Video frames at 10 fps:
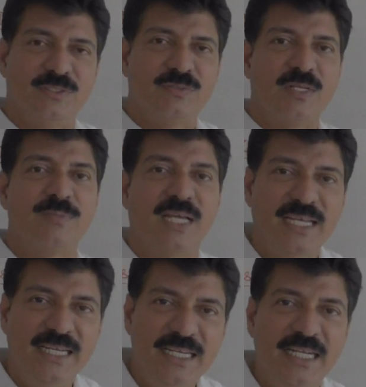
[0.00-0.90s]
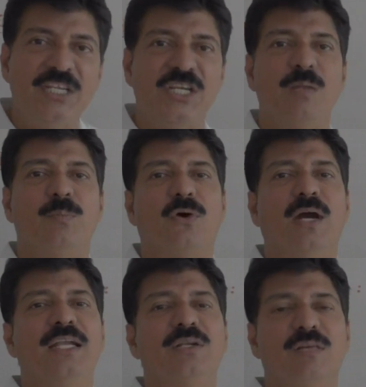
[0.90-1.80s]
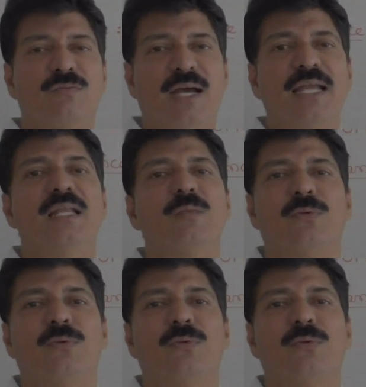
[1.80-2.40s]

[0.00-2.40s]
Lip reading: from the initial point to the final